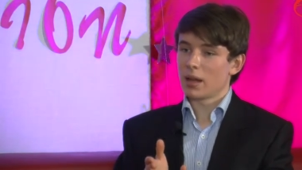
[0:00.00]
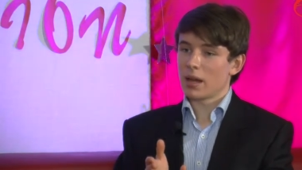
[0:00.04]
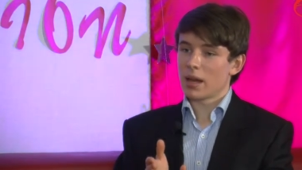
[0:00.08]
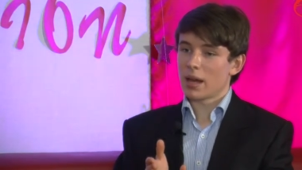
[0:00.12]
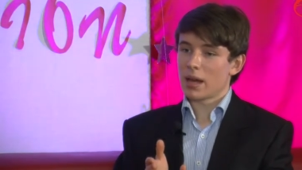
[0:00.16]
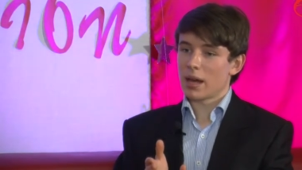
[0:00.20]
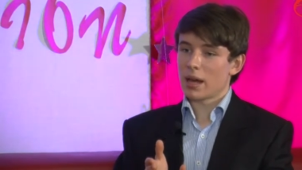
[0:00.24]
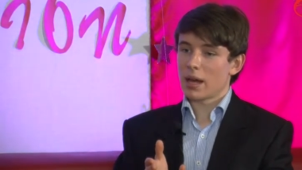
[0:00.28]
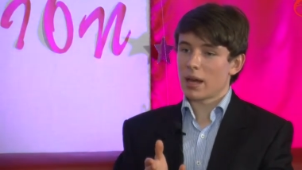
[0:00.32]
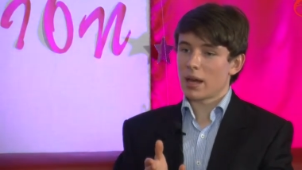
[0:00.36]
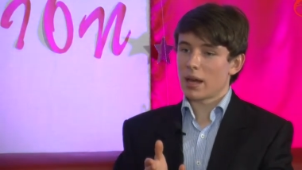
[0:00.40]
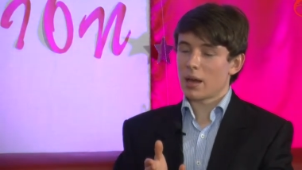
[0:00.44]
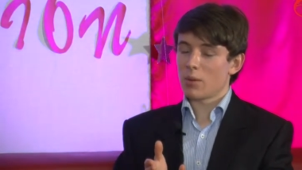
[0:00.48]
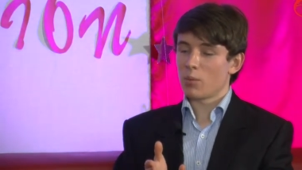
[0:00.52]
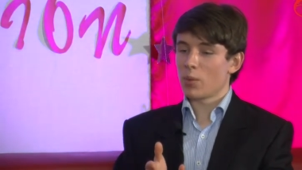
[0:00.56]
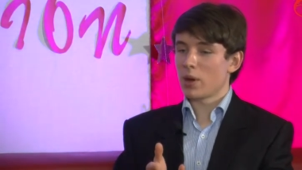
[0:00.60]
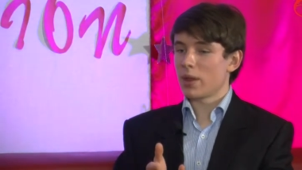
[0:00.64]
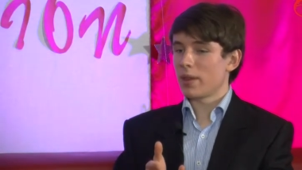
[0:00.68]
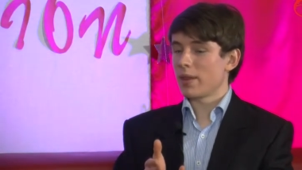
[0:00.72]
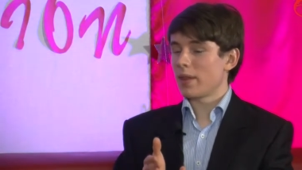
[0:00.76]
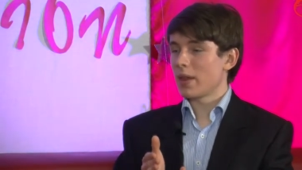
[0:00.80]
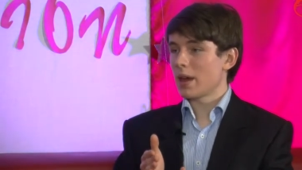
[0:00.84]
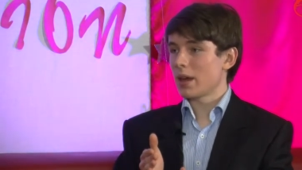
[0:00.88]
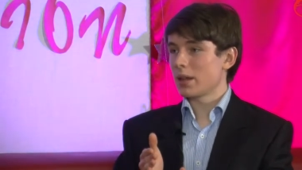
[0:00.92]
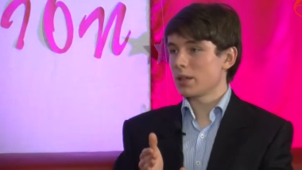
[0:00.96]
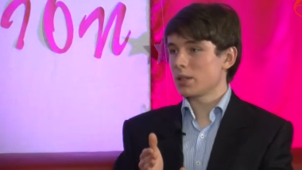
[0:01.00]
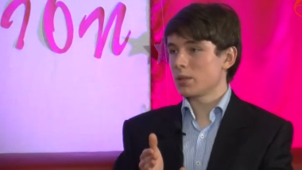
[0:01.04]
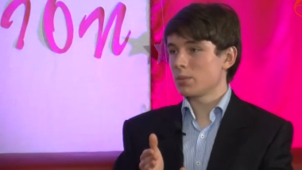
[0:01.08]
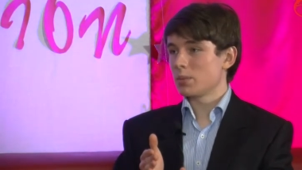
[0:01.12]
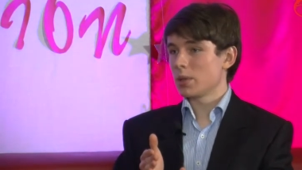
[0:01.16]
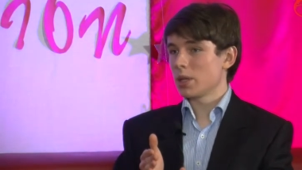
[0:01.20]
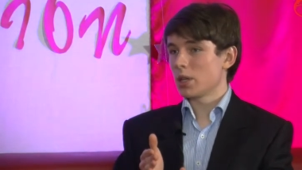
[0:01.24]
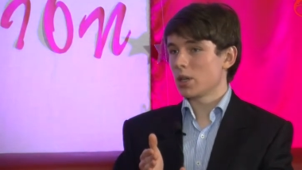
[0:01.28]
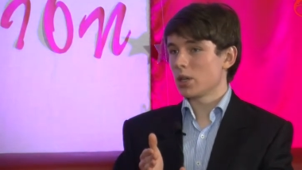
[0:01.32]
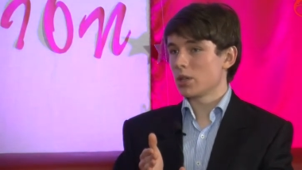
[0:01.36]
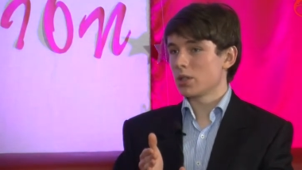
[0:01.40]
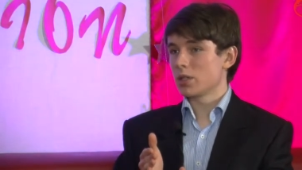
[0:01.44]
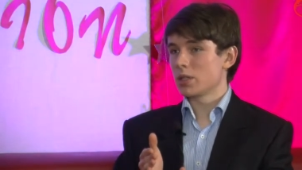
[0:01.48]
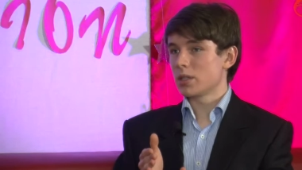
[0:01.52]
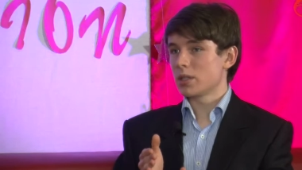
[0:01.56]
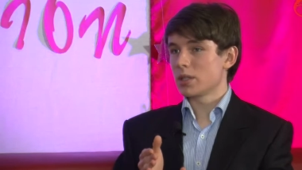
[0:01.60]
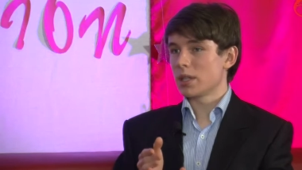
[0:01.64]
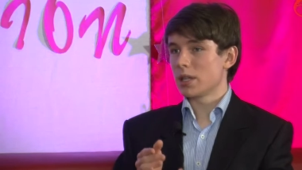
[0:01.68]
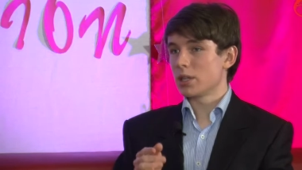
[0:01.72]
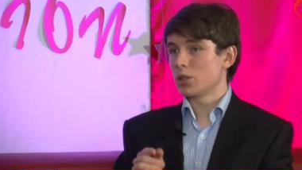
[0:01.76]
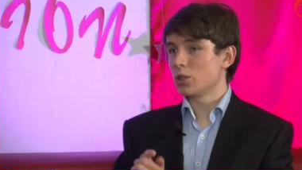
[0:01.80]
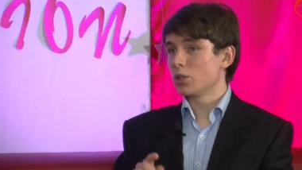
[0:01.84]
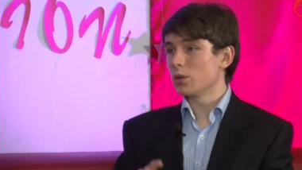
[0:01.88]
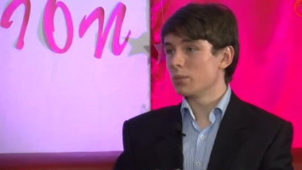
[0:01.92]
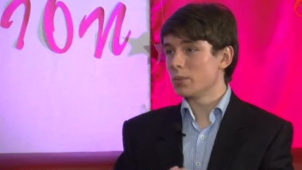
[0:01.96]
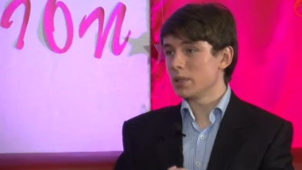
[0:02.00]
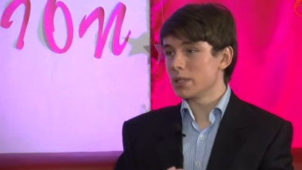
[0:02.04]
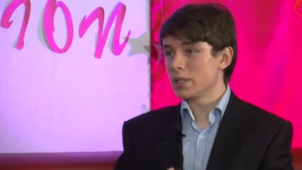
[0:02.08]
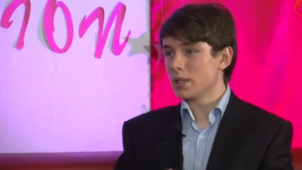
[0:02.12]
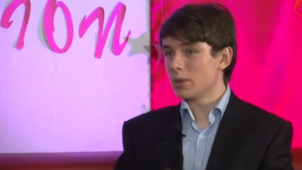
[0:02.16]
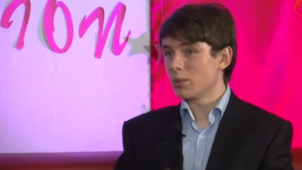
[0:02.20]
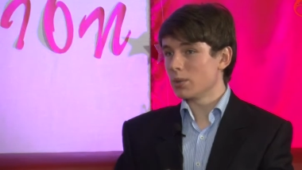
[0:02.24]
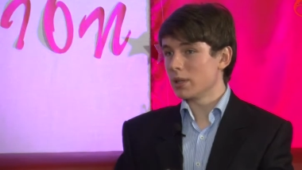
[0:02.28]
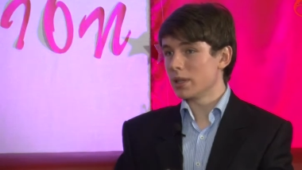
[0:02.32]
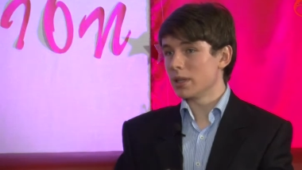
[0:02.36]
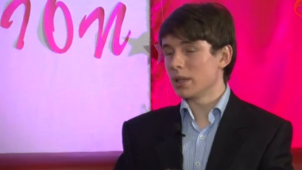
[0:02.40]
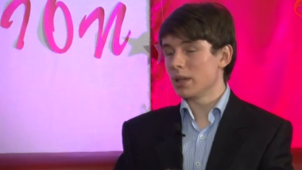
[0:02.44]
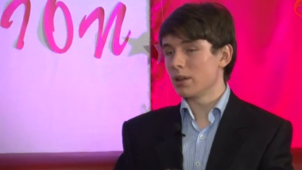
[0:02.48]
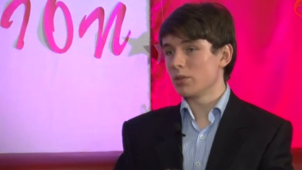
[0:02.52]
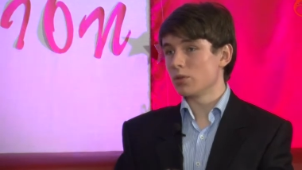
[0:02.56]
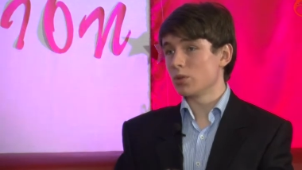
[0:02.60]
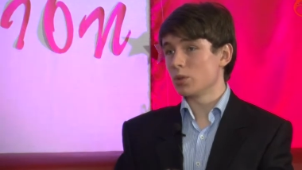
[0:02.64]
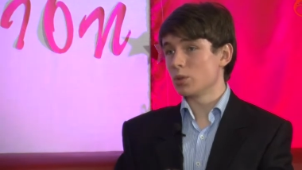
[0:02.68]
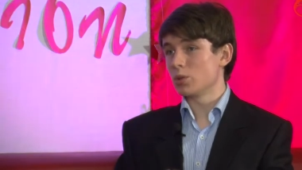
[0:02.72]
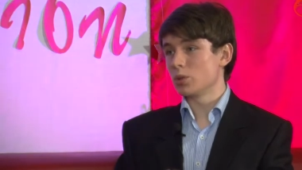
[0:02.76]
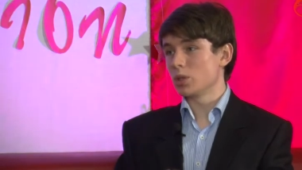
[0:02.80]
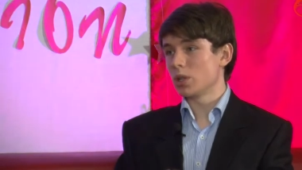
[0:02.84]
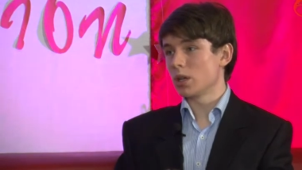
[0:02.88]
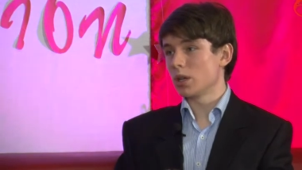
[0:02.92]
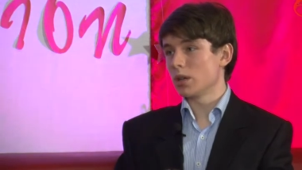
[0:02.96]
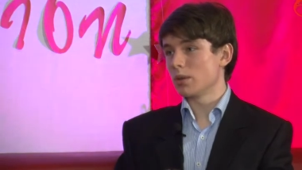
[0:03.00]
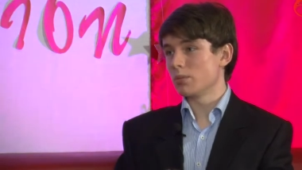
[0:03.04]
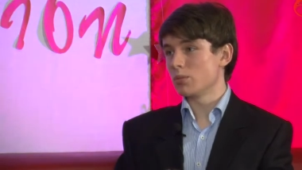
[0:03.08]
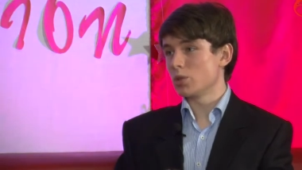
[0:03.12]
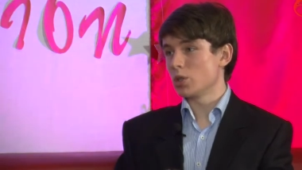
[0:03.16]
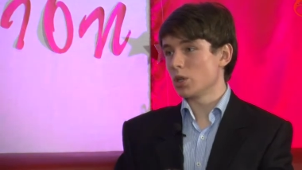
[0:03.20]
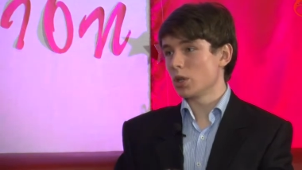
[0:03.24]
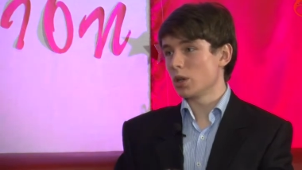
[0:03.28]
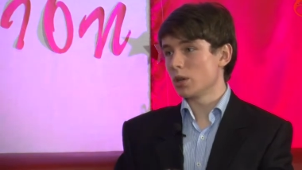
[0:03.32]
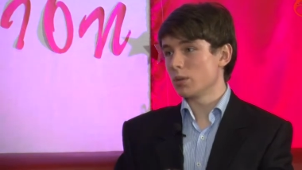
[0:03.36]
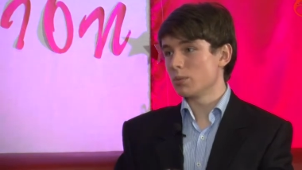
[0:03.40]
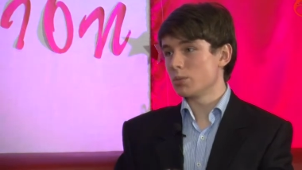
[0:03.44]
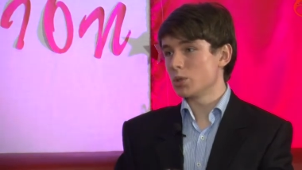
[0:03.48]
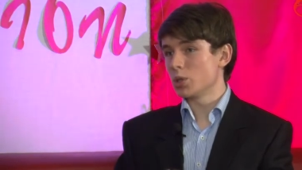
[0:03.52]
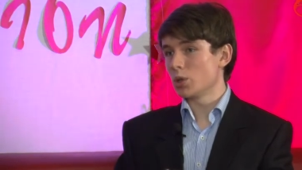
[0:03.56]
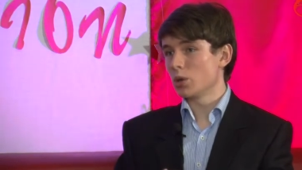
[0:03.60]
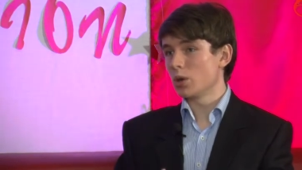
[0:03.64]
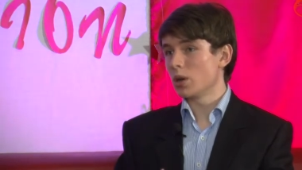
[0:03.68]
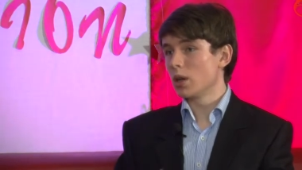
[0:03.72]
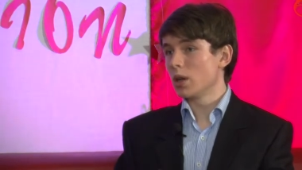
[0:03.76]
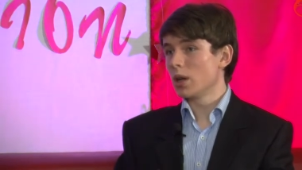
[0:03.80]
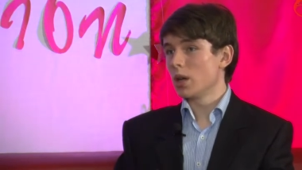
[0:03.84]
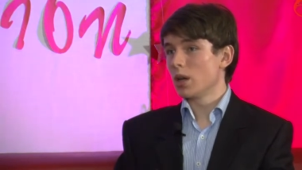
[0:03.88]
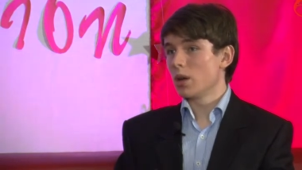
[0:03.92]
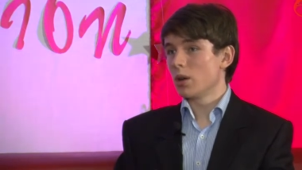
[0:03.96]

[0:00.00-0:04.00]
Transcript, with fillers: uh, and whether that's because they're too busy with their full-time jobs or